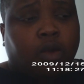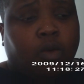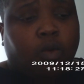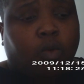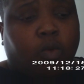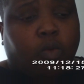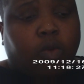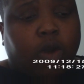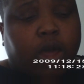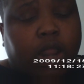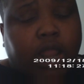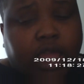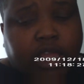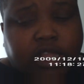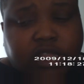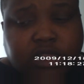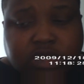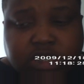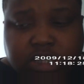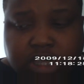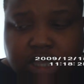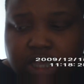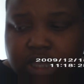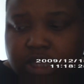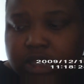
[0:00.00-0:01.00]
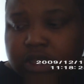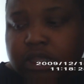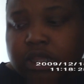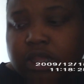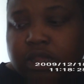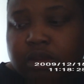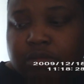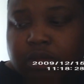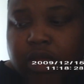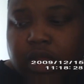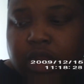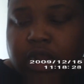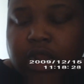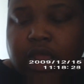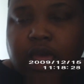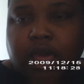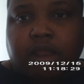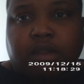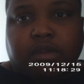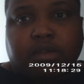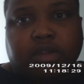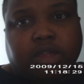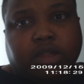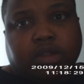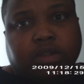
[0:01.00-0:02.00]
What I did in my
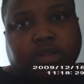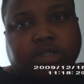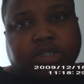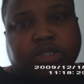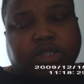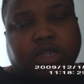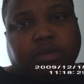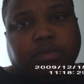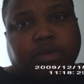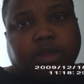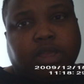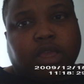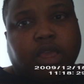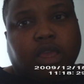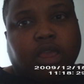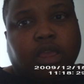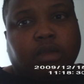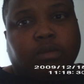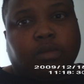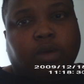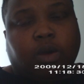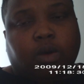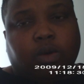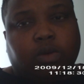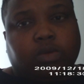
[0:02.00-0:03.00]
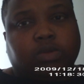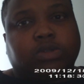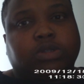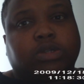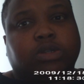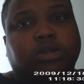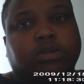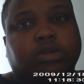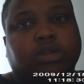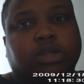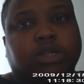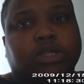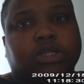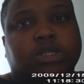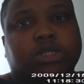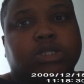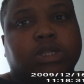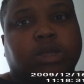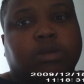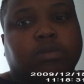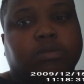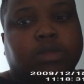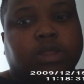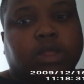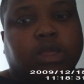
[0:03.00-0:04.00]
latter years as I became older is
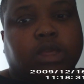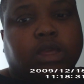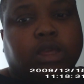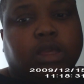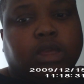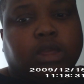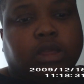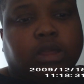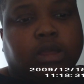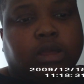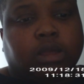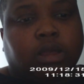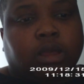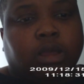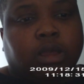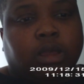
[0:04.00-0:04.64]
something